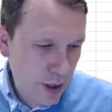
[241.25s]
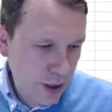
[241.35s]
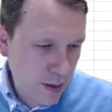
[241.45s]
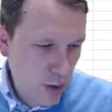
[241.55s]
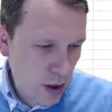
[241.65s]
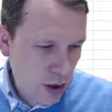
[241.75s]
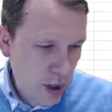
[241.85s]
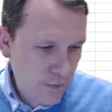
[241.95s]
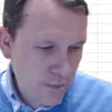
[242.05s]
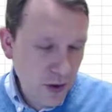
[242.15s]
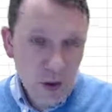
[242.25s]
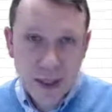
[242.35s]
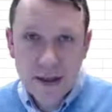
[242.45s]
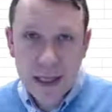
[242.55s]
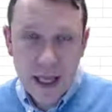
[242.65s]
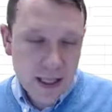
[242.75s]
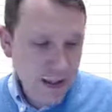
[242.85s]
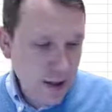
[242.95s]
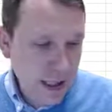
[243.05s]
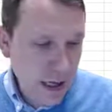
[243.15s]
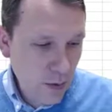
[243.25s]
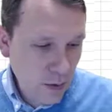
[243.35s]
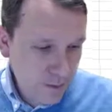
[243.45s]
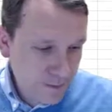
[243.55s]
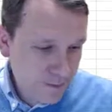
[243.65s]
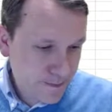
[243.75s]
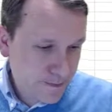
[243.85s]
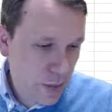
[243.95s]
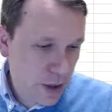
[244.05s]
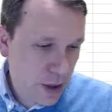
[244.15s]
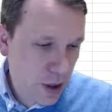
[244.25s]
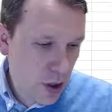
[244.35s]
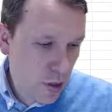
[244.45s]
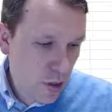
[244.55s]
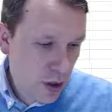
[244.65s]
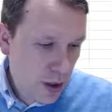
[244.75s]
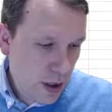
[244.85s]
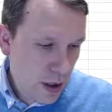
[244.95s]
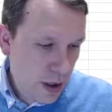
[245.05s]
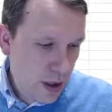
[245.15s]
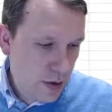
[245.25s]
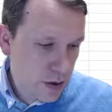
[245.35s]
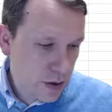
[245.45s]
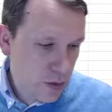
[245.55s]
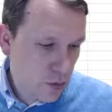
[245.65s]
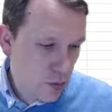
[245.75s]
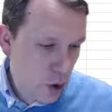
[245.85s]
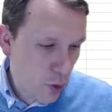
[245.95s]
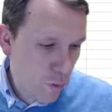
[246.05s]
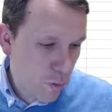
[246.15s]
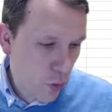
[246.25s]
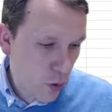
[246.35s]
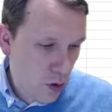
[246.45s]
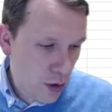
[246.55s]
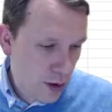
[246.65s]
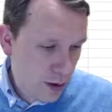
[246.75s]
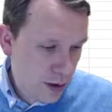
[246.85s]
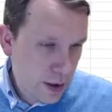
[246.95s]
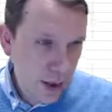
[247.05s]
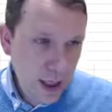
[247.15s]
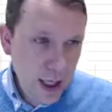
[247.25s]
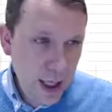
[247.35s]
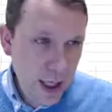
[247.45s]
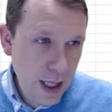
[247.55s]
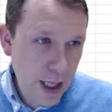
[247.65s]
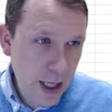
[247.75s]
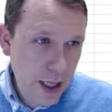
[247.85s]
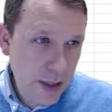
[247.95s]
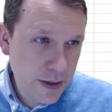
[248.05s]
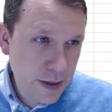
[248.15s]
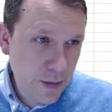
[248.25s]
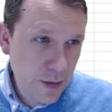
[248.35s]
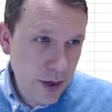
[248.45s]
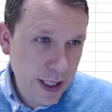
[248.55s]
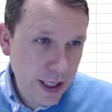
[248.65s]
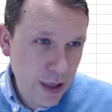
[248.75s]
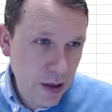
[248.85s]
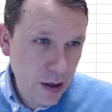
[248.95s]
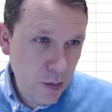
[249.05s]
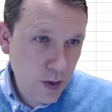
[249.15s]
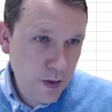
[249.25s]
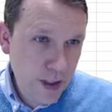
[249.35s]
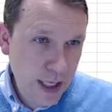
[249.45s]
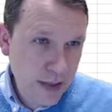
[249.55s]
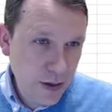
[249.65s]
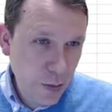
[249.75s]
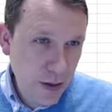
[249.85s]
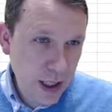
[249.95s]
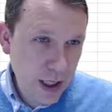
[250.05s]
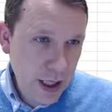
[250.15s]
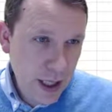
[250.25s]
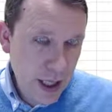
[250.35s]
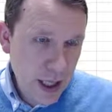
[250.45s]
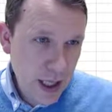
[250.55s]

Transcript: I'm not going to mark you off if you don't get the S on that one. So now we're going to go uh, to row four, and it's going to be right here with the days of the week.